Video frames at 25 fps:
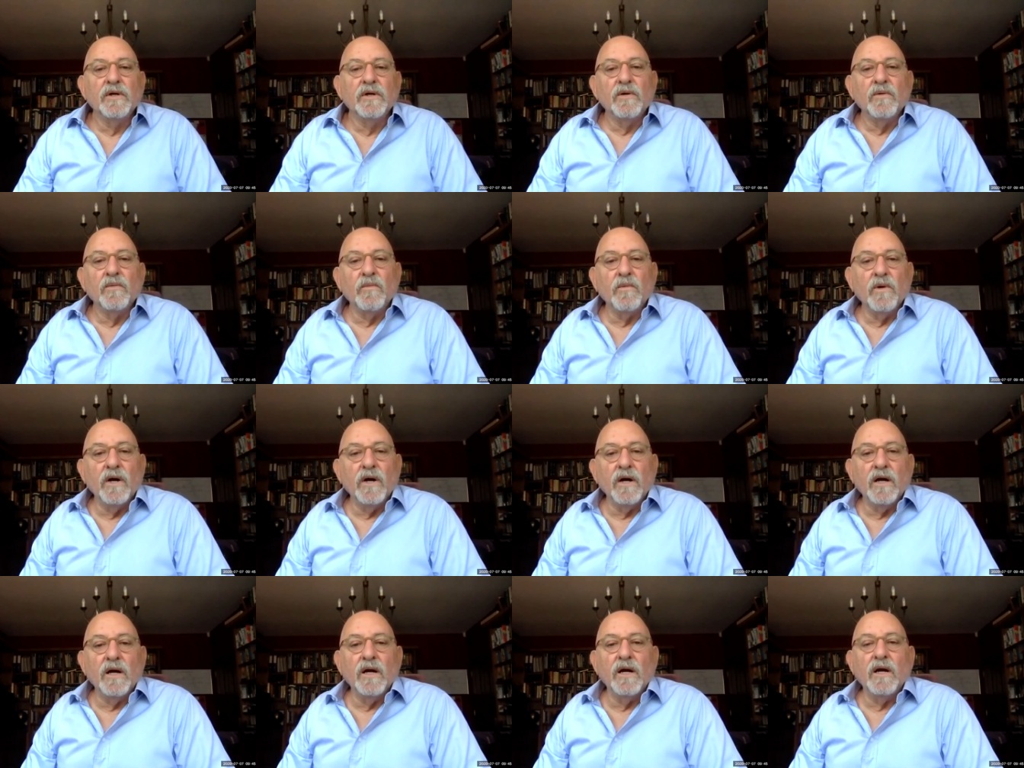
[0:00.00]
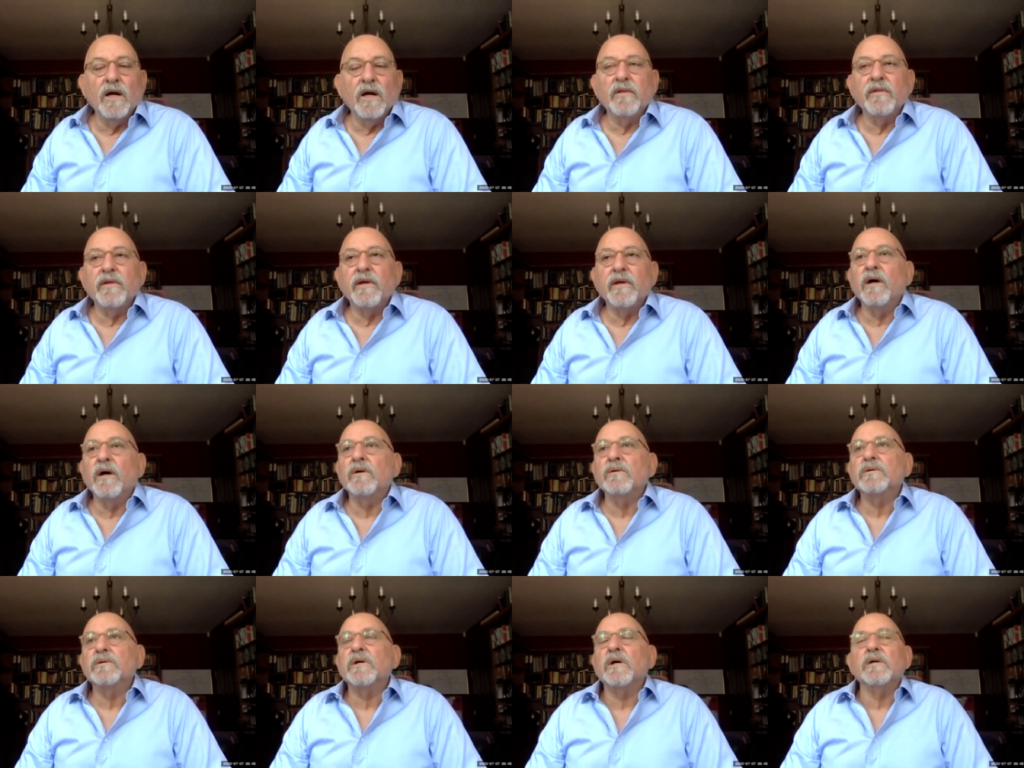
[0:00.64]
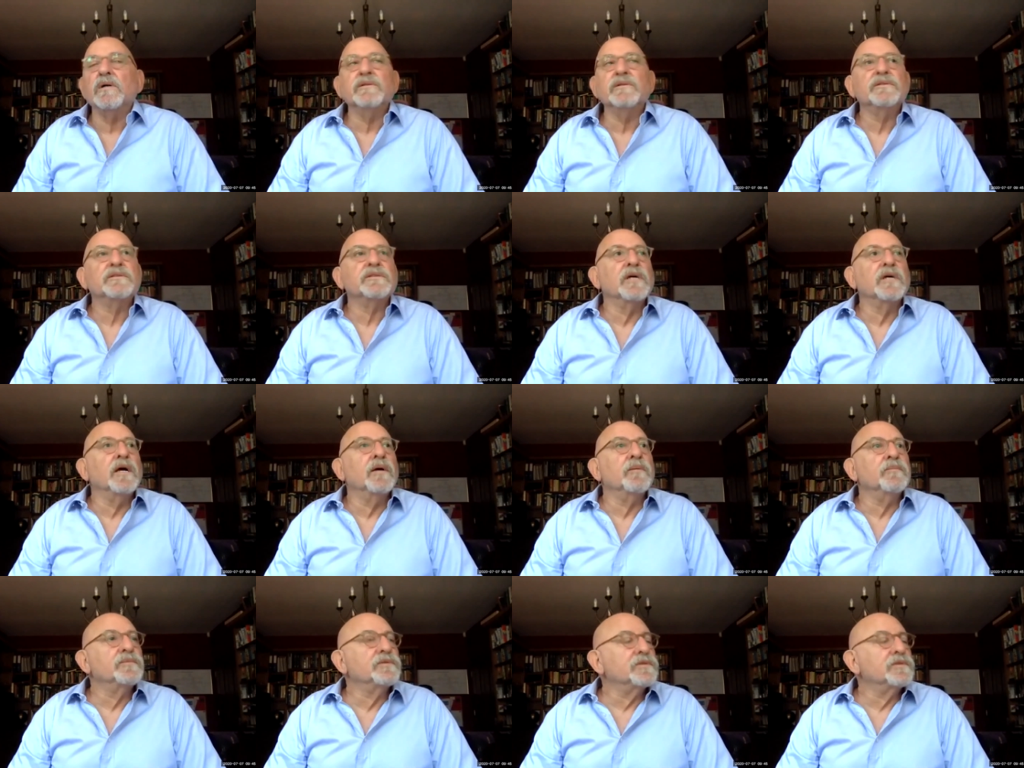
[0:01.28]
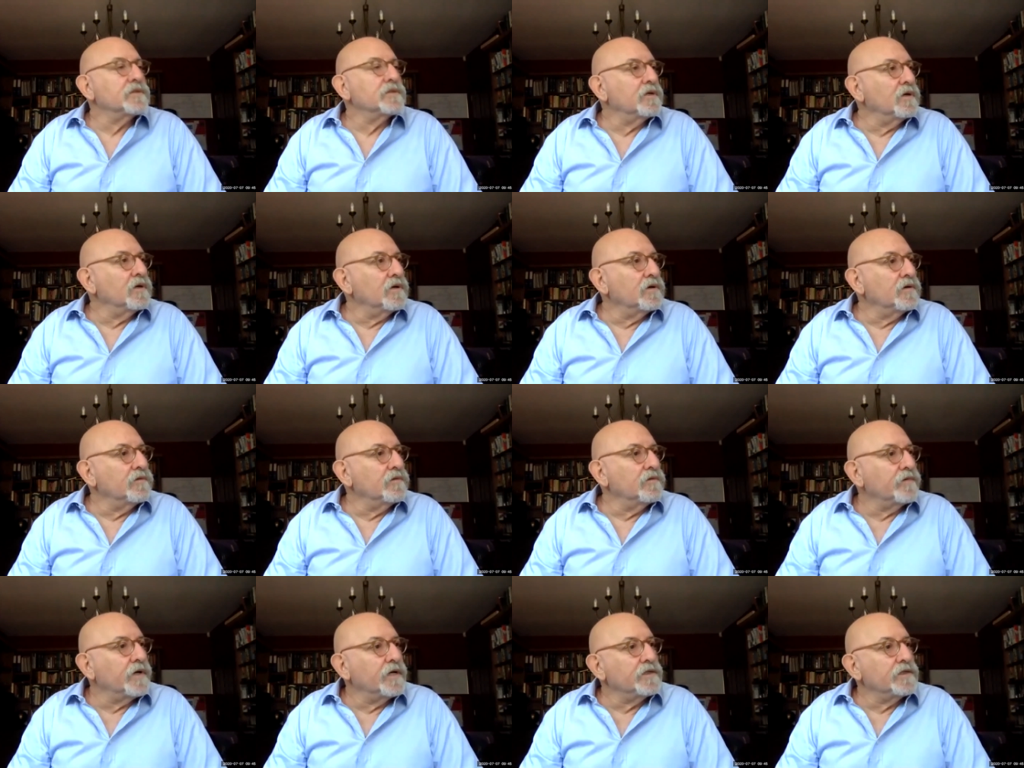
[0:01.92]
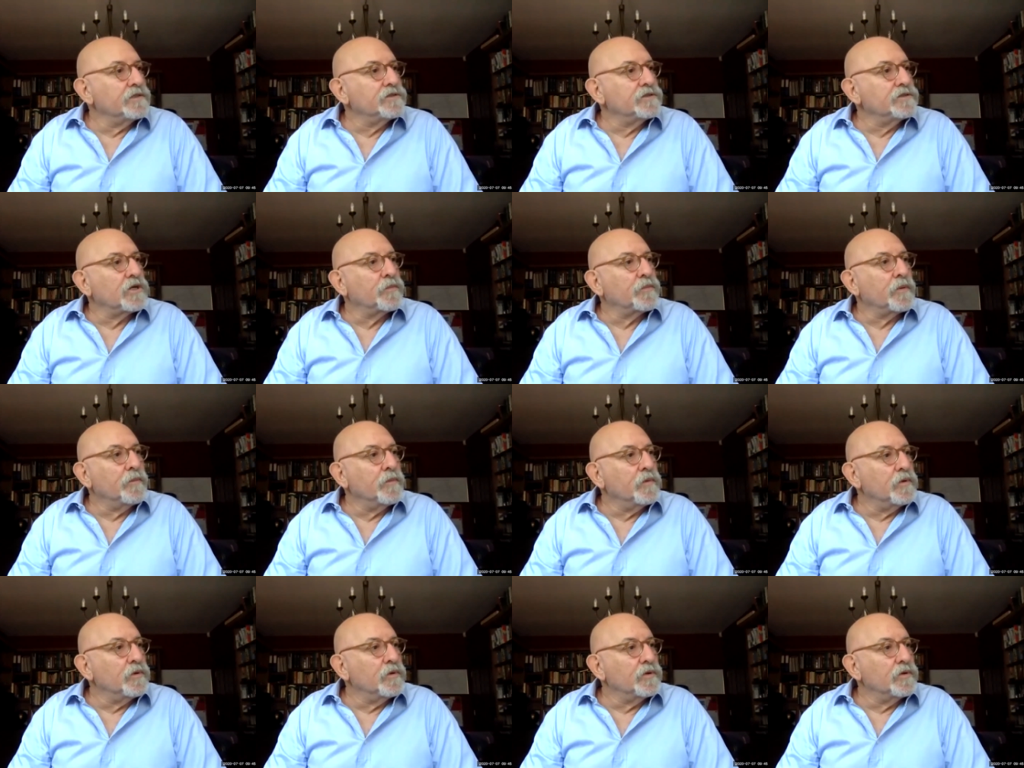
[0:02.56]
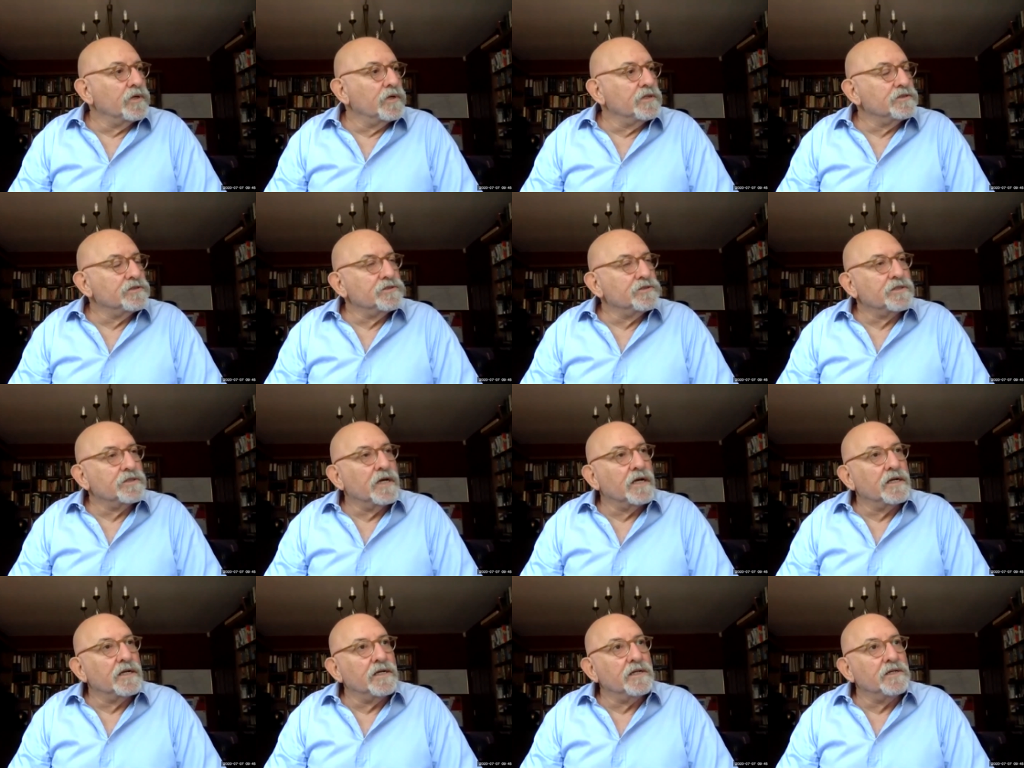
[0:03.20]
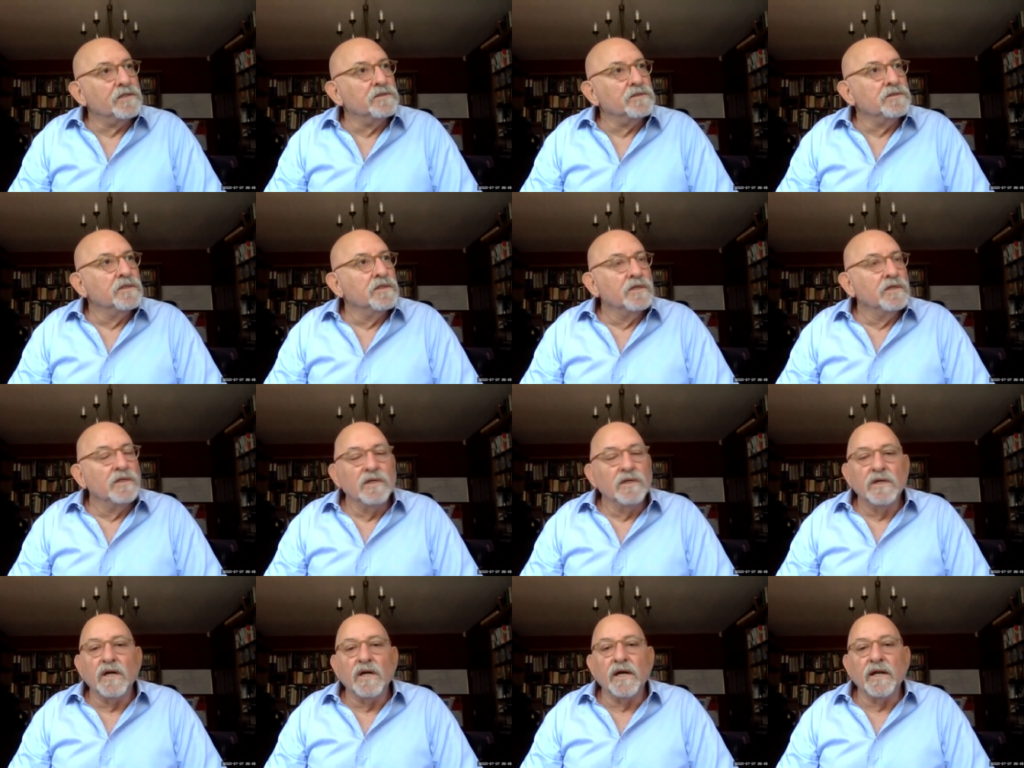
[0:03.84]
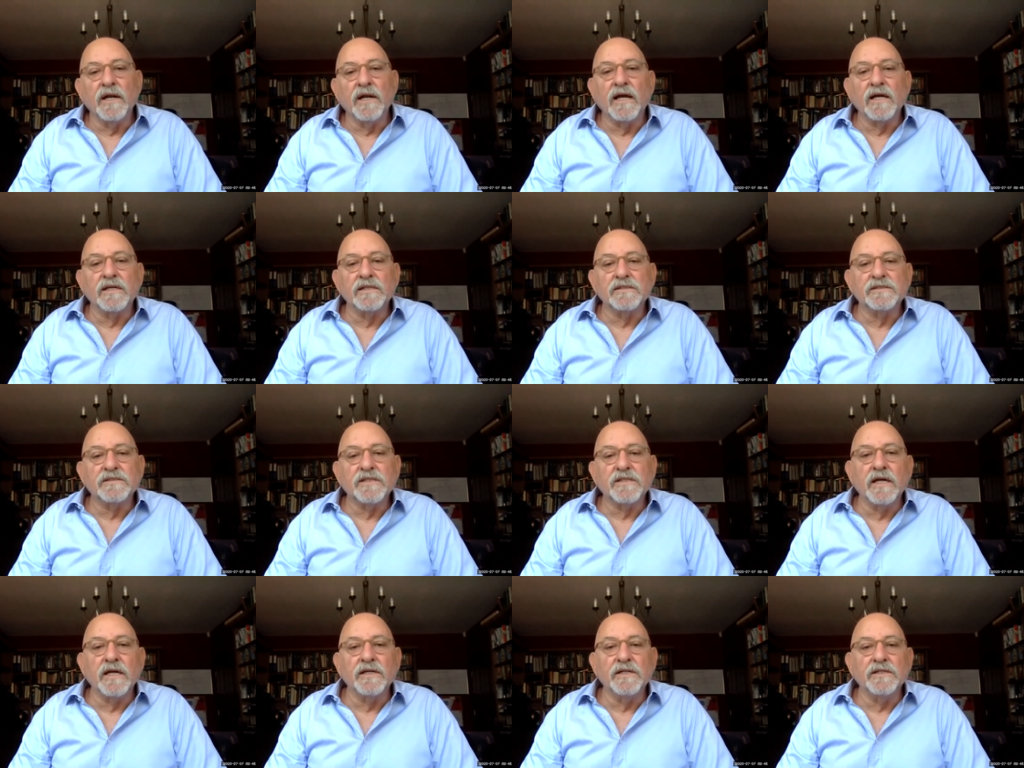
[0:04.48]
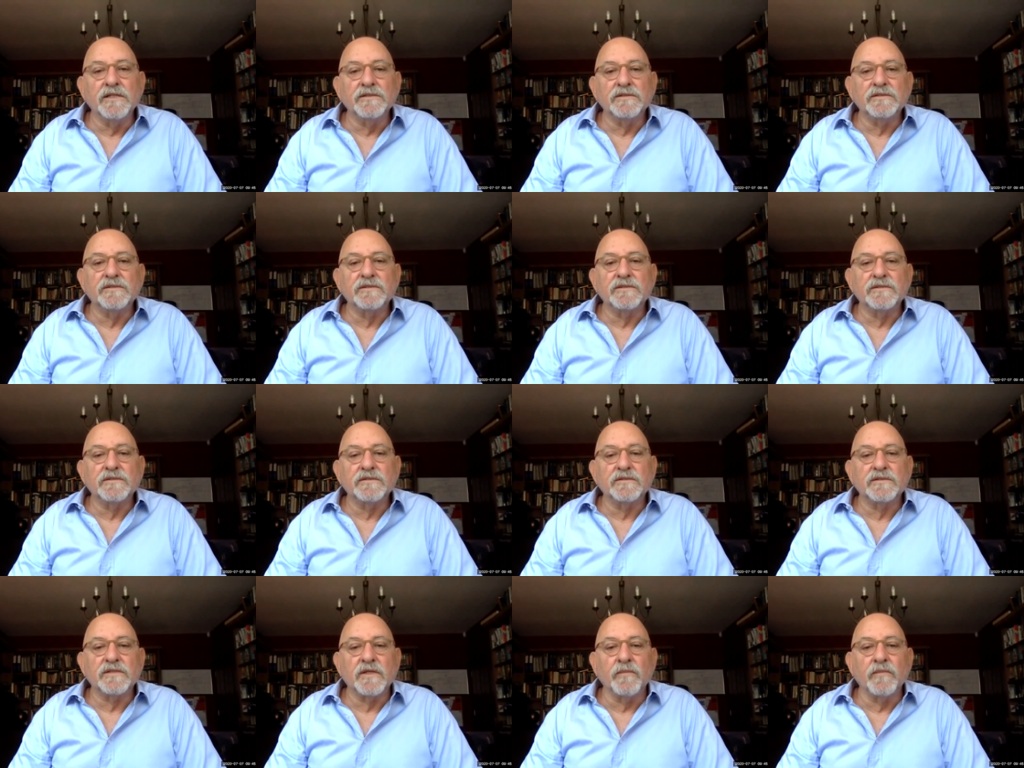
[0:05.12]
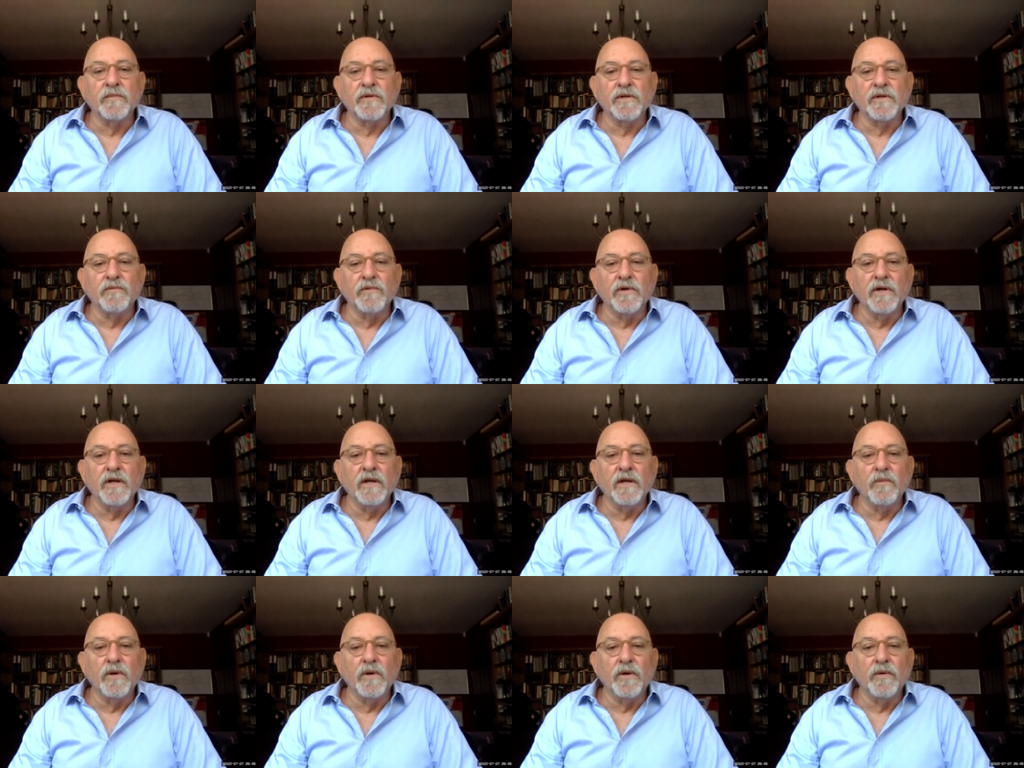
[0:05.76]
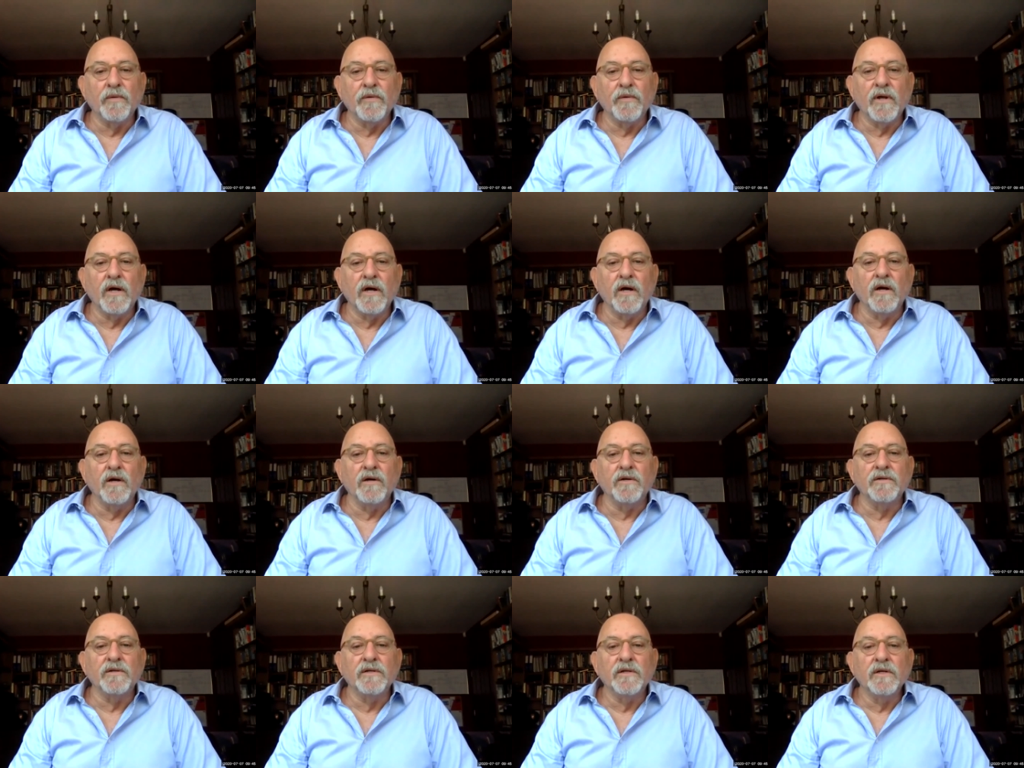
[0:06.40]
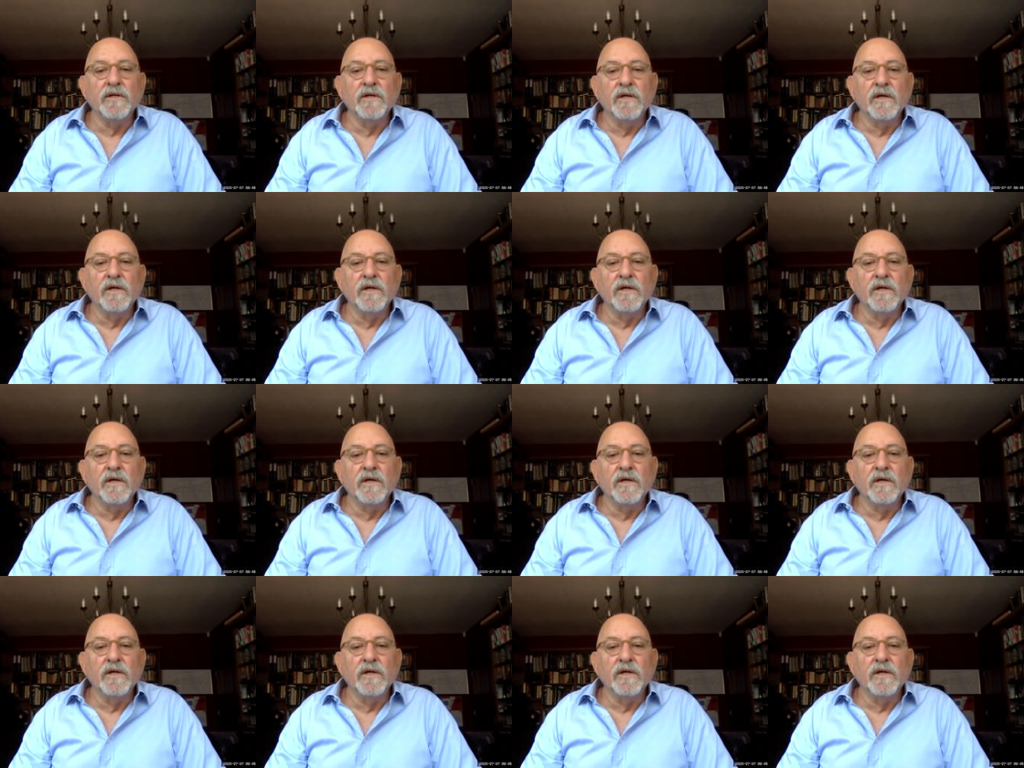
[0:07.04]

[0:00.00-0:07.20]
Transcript: where the old concept of a shopping mall is you get in an anchor tenant, somebody really well known,